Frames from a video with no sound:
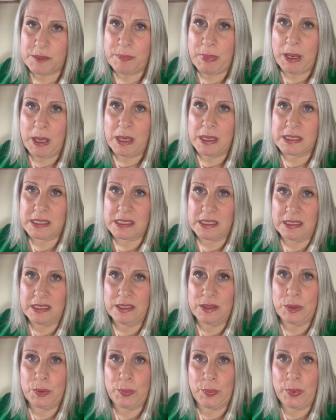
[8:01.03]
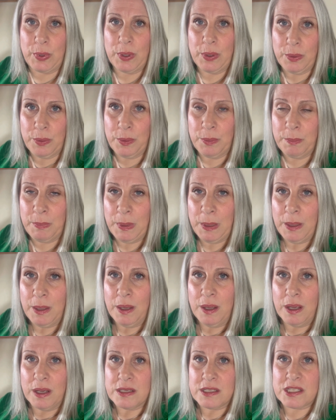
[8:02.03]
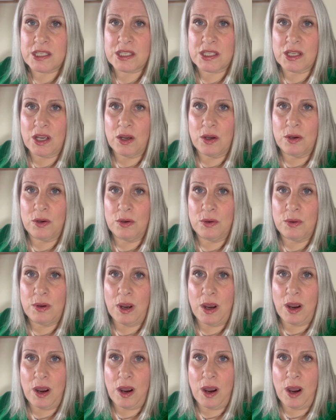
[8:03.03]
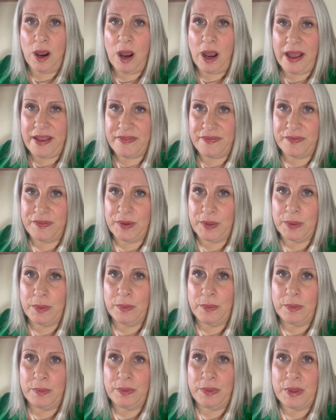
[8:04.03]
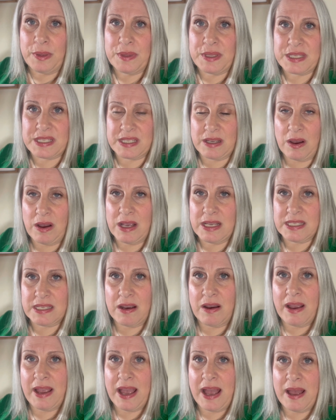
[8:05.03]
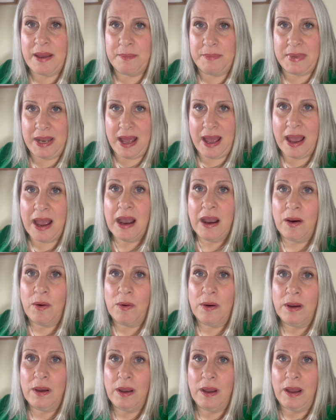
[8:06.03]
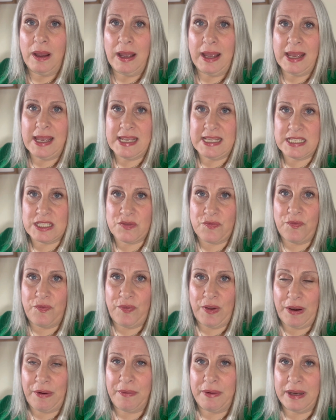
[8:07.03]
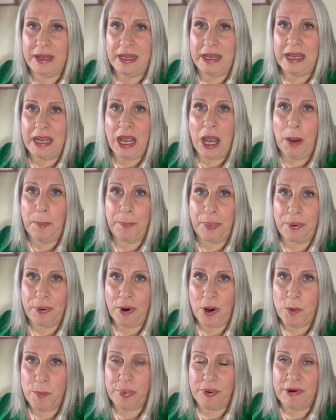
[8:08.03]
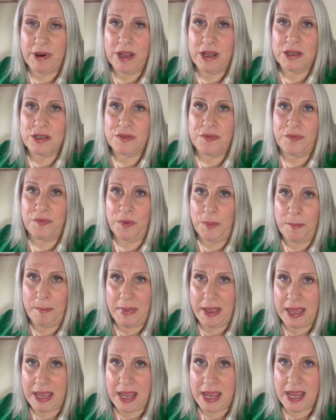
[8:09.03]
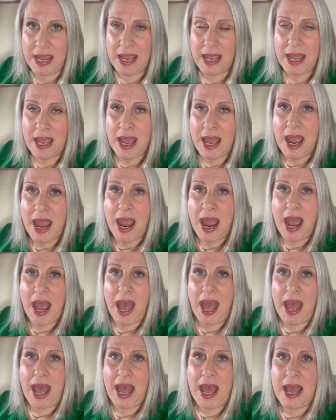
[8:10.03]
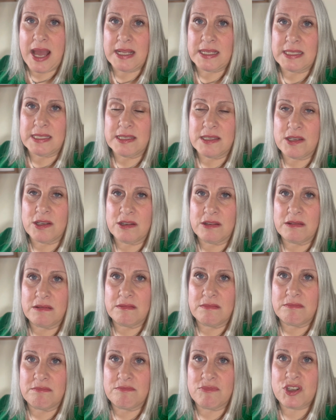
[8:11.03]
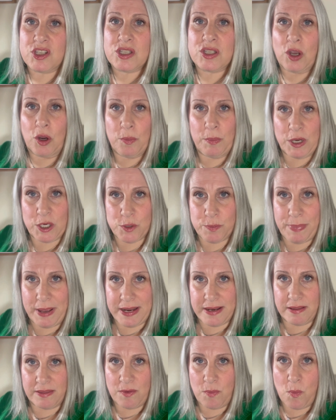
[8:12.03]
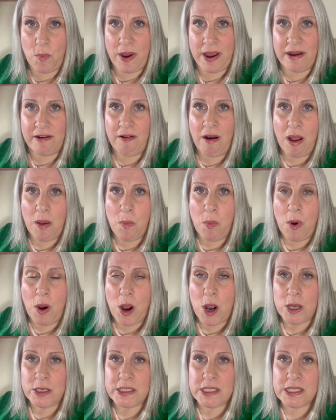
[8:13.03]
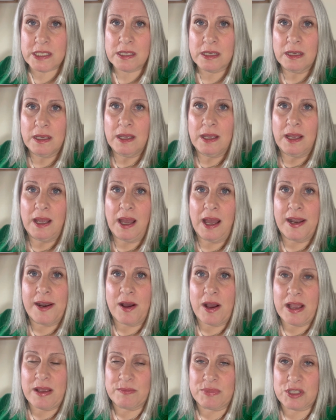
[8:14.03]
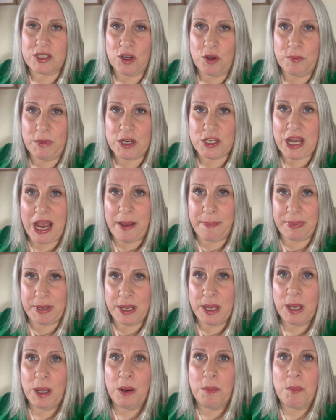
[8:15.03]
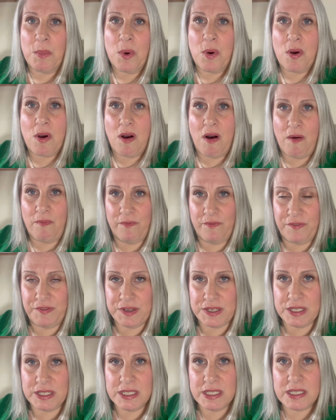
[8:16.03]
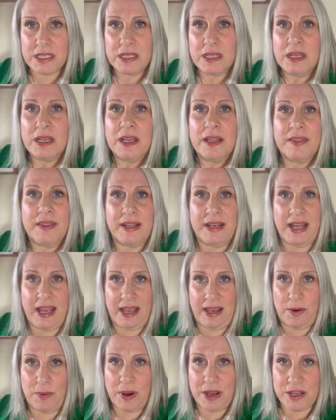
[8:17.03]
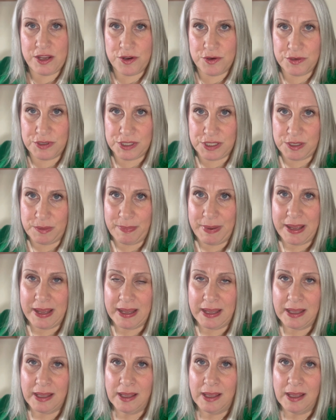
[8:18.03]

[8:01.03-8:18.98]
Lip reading: person in the room. So I feel that the size I am now is very appropriate for me, and so much better than where I was. And I am so much happier and more confident than how I used to be.